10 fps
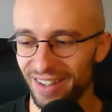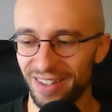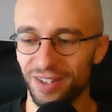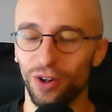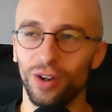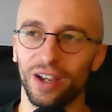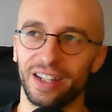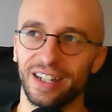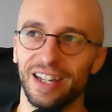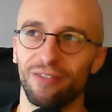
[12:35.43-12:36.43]
it's not
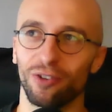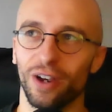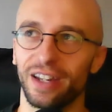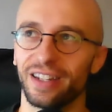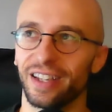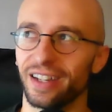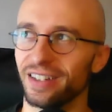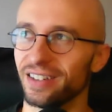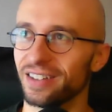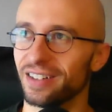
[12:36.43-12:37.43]
like a
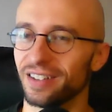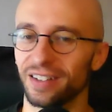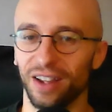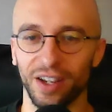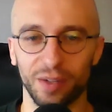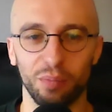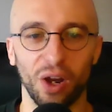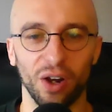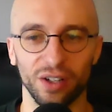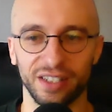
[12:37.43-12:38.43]
never-ending like
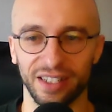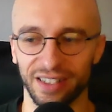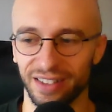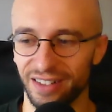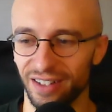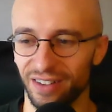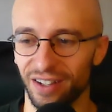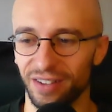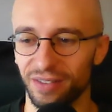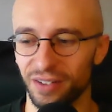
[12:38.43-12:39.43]
party, you know,
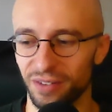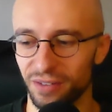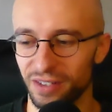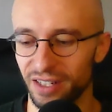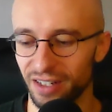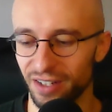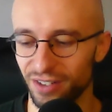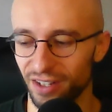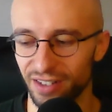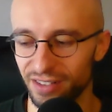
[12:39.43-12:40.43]
like when you were a teenager.
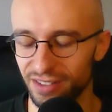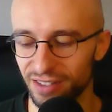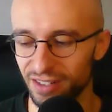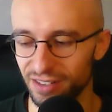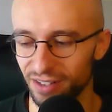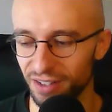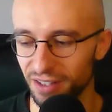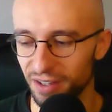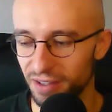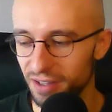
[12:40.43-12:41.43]
Like it just isn't like
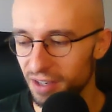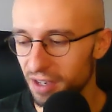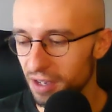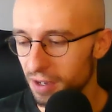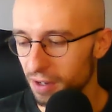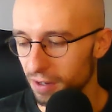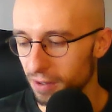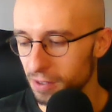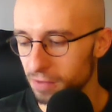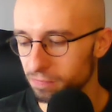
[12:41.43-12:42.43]
that.
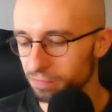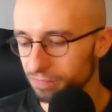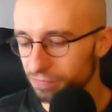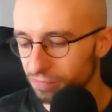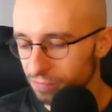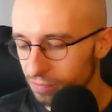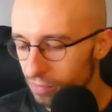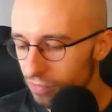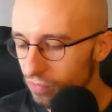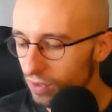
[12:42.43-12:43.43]
Uh,
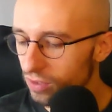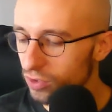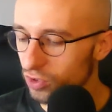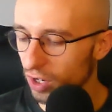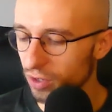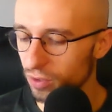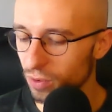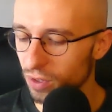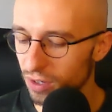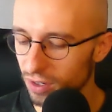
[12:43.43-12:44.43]
so,
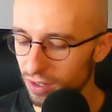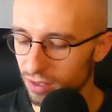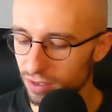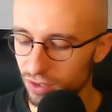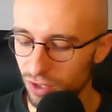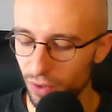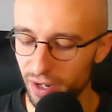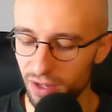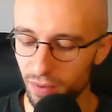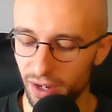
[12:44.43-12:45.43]
so
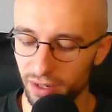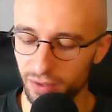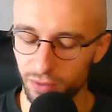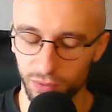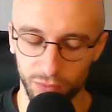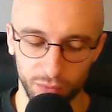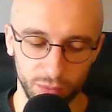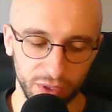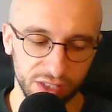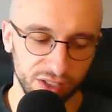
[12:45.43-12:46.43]
anyway,
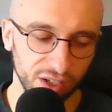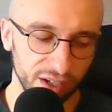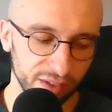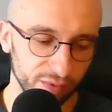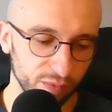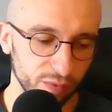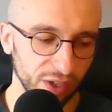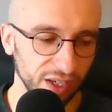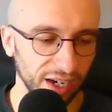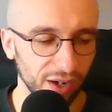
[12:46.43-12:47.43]
we started
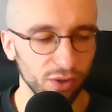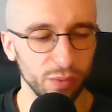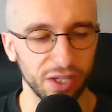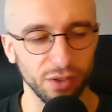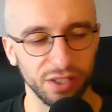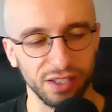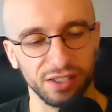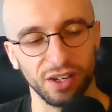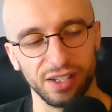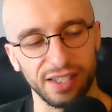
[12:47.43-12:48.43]
thinking, how can we go to this
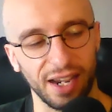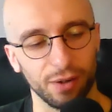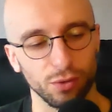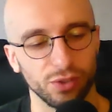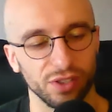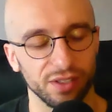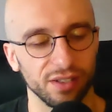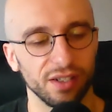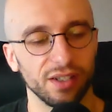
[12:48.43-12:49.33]
guy's house and